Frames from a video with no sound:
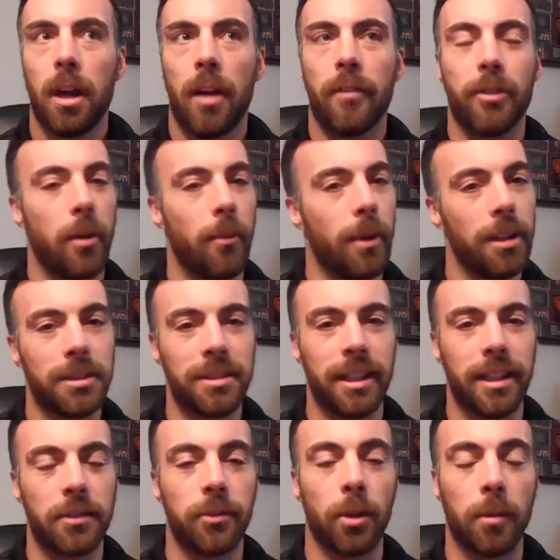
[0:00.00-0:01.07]
forget what it
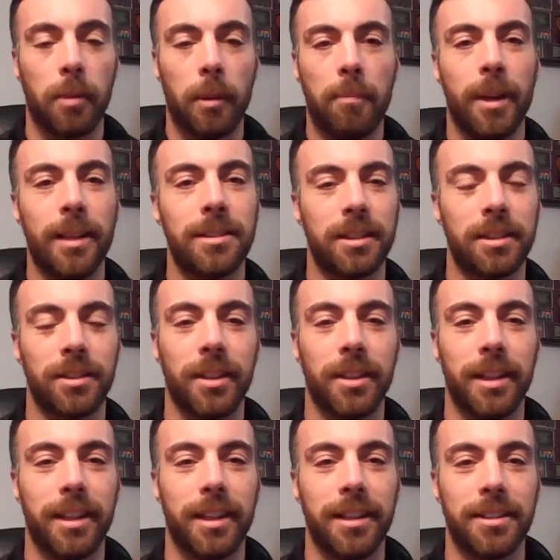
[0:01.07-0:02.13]
stands for, but
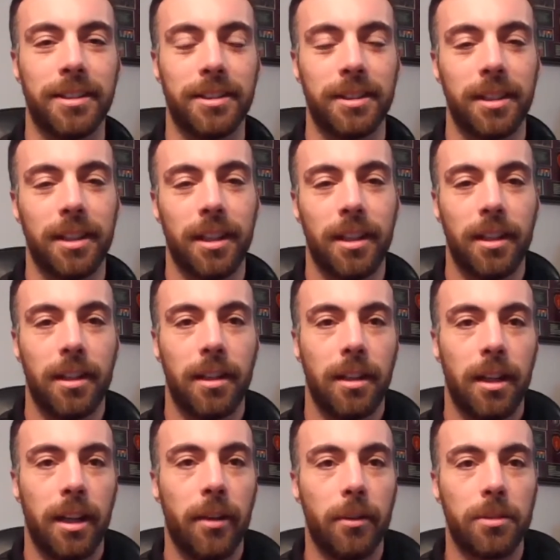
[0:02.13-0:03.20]
basically it
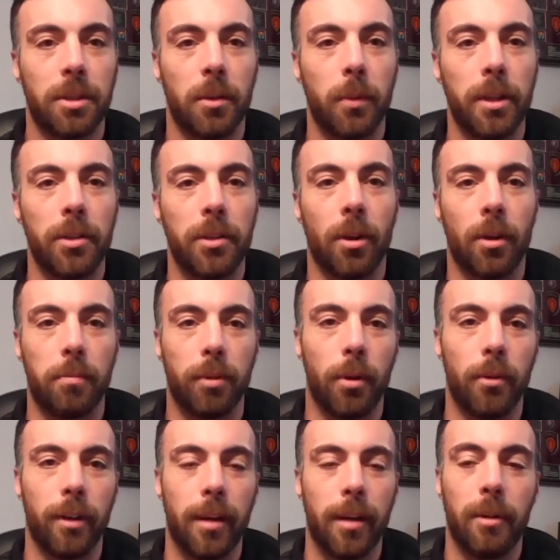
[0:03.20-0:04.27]
was a week-long
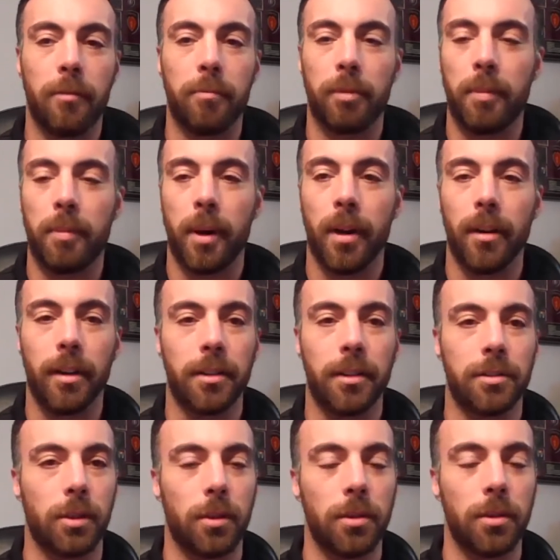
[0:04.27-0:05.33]
program of preparing
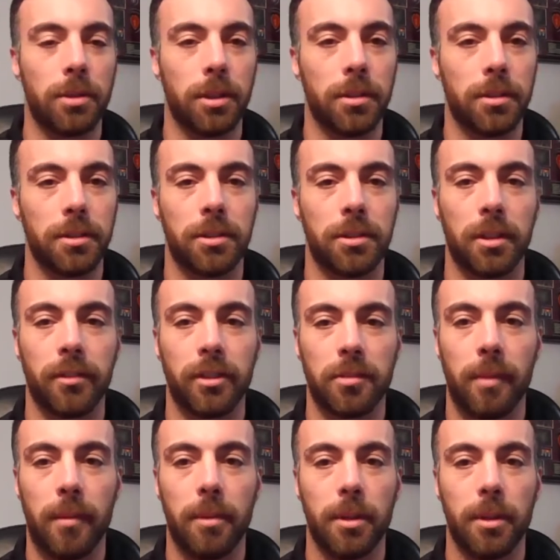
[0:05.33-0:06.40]
soldiers and
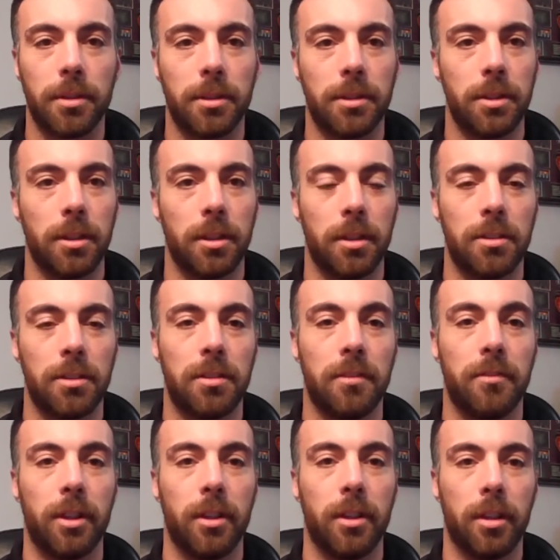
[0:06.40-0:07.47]
service members to
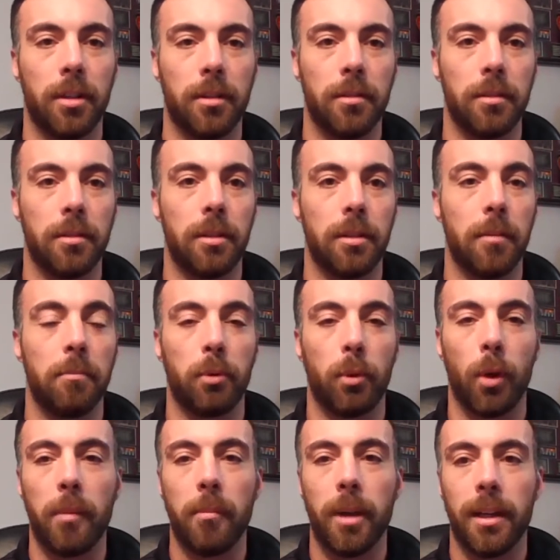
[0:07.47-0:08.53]
civilian
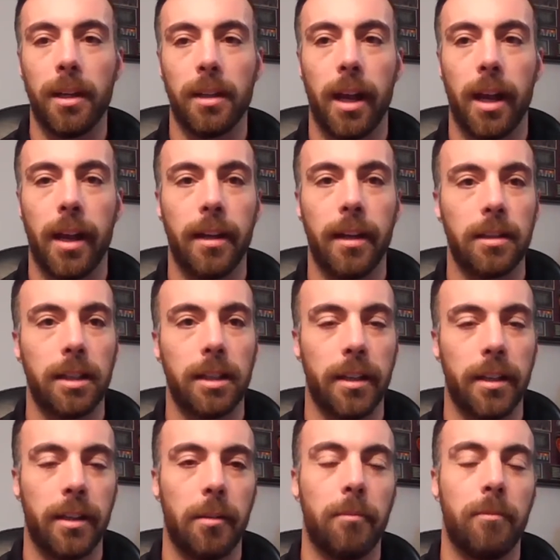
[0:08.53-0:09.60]
employment and
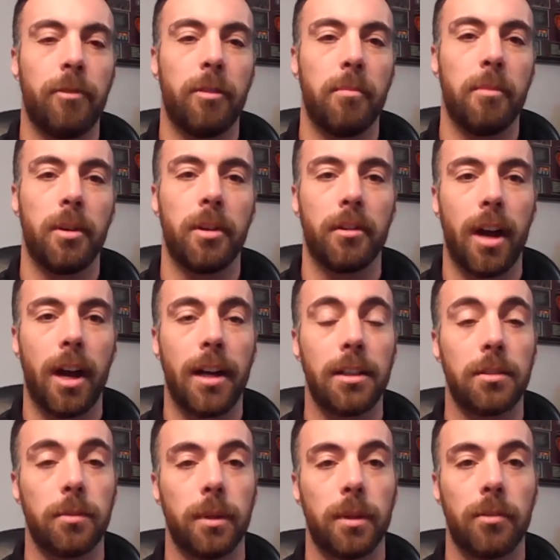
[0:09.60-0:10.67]
getting them
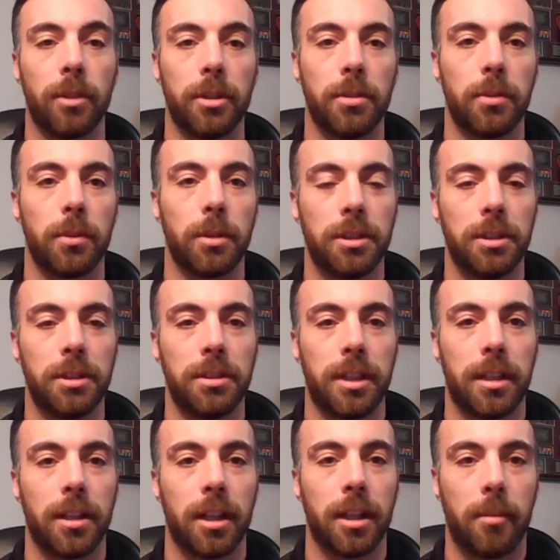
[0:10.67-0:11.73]
familiarized with resources
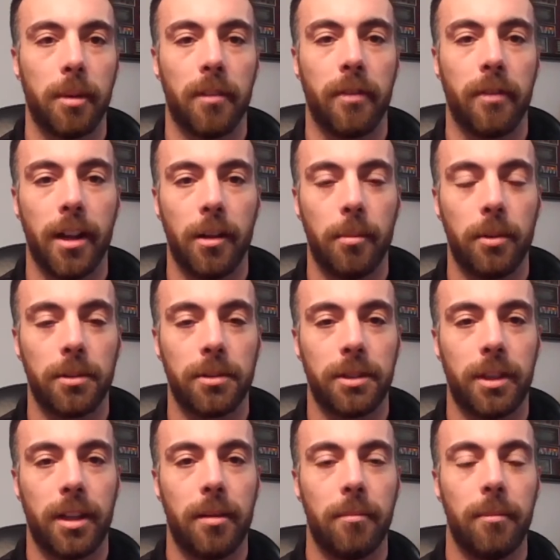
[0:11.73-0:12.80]
that are going to be available
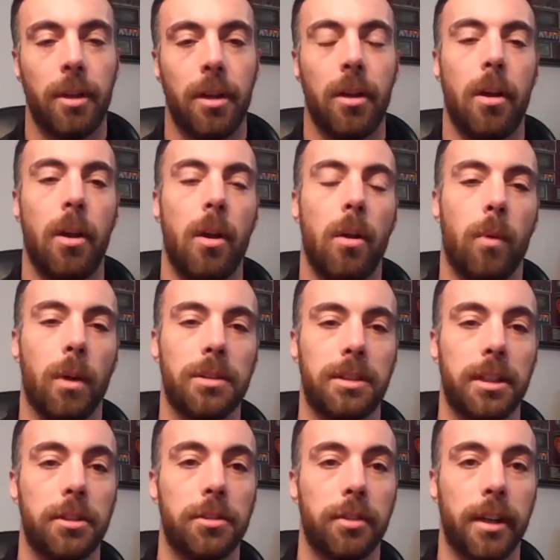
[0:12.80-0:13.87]
to them once
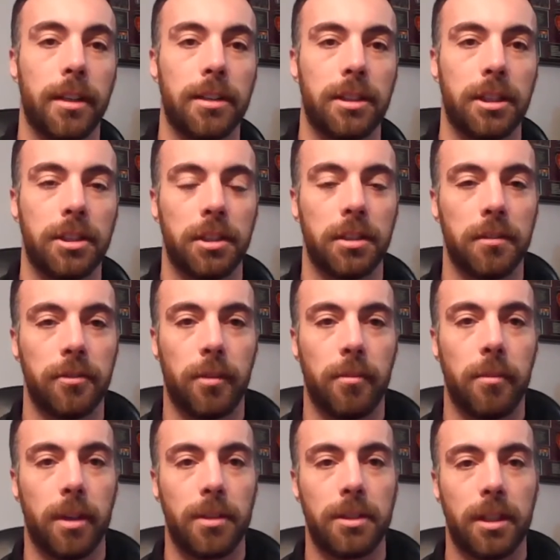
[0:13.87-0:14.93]
they transition from
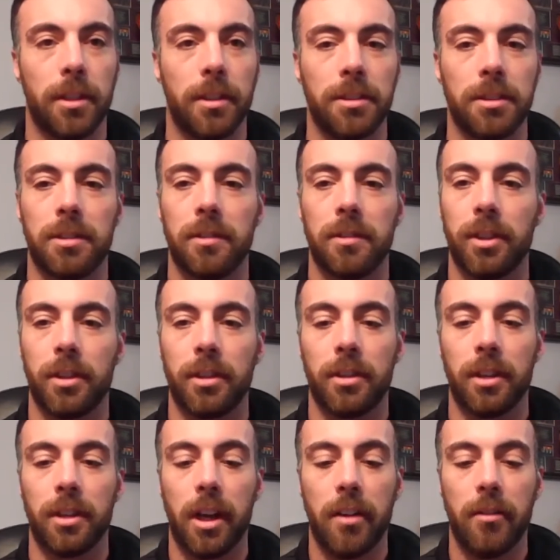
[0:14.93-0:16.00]
military to
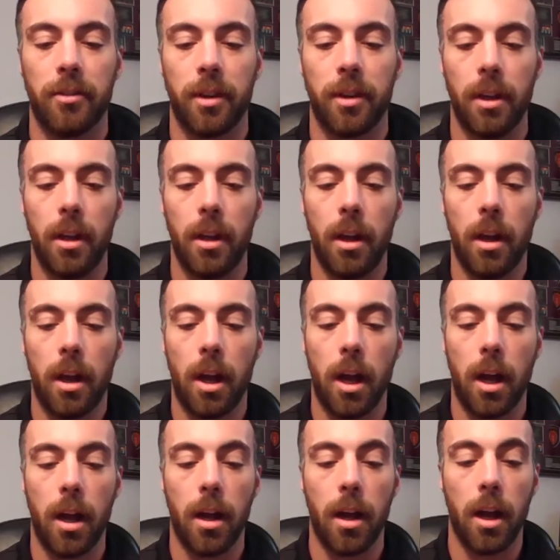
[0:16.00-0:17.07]
civilian life.
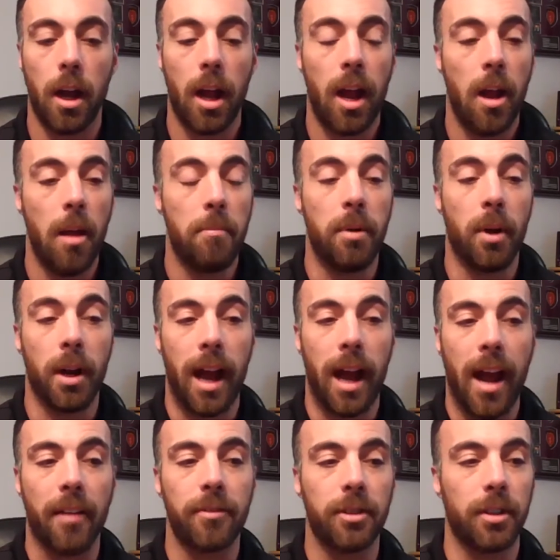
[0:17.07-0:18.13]
But
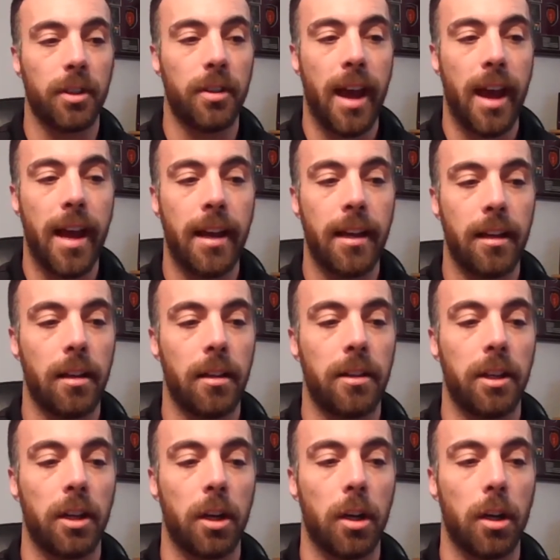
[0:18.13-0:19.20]
after that,
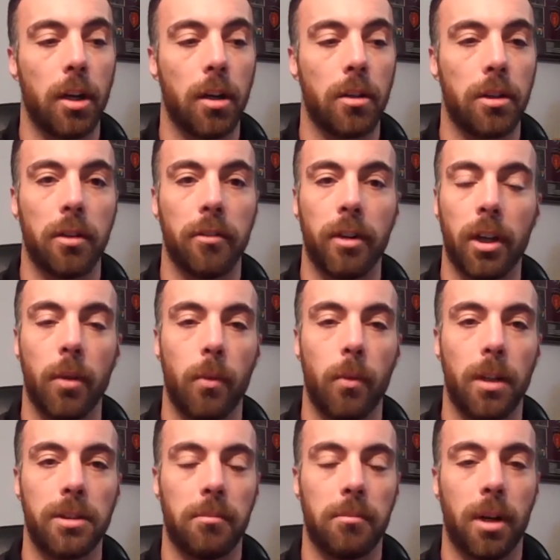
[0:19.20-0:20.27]
there really
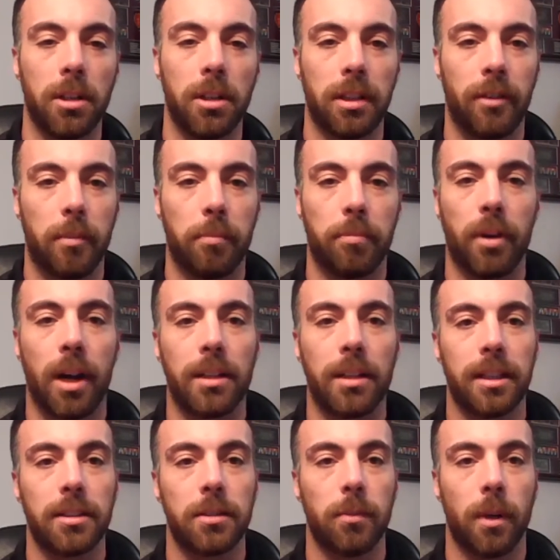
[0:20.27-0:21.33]
wasn't much of a
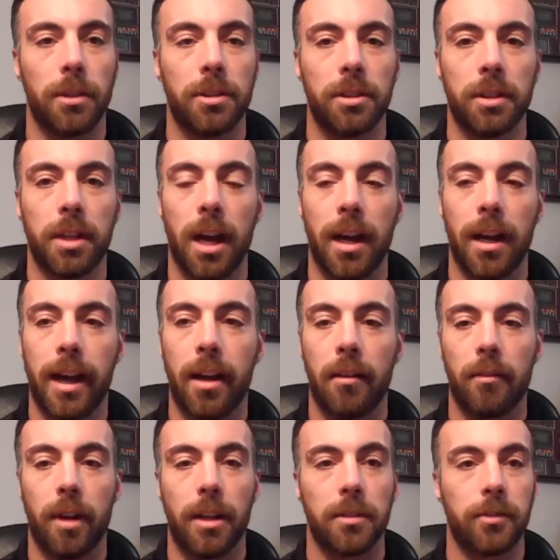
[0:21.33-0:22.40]
process once you got
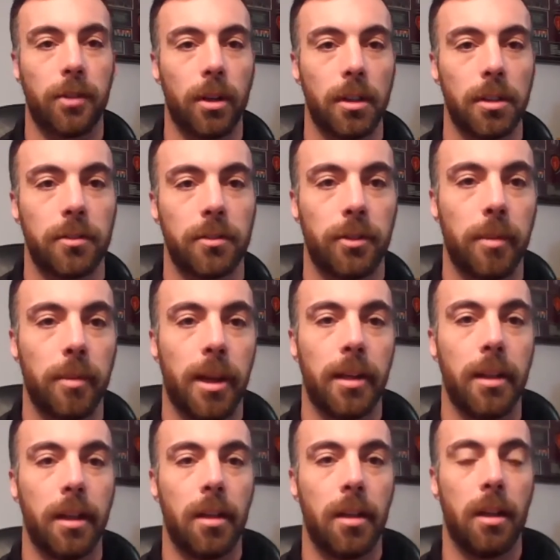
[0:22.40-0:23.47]
out, as far as for
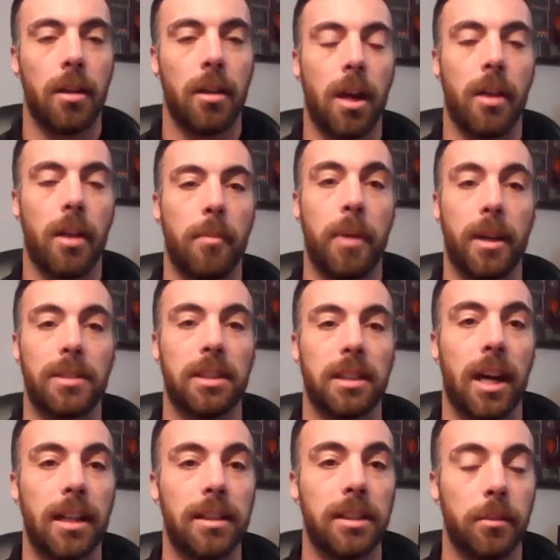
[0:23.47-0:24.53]
me. The best
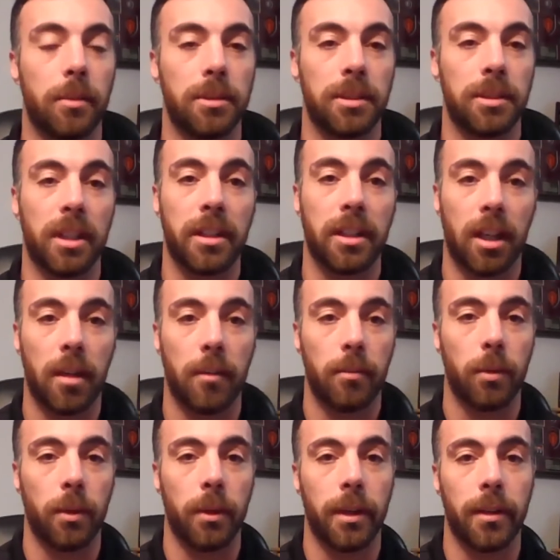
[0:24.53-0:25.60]
thing I did was link
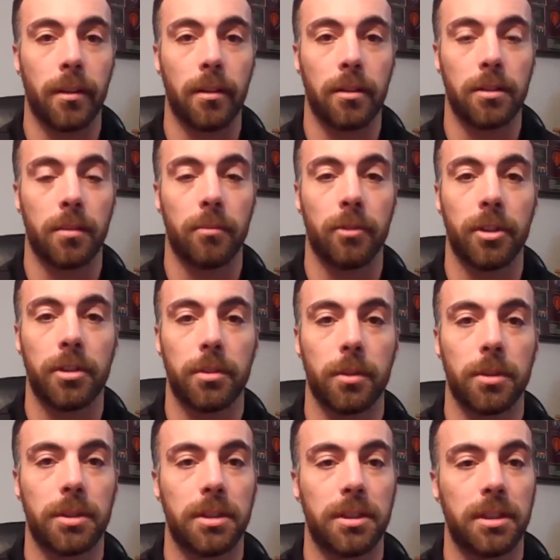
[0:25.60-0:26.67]
up with some
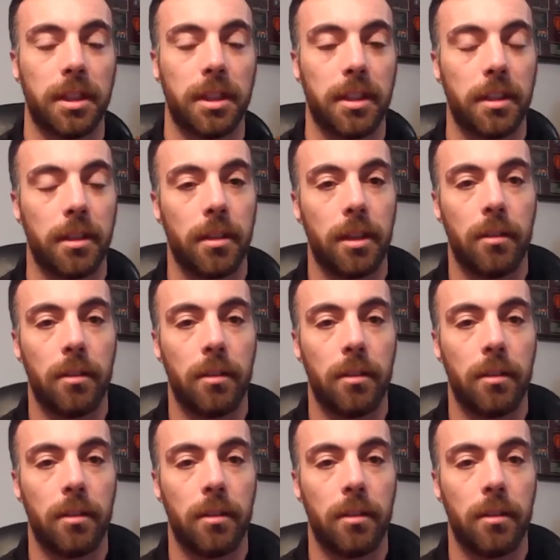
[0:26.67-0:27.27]
resources in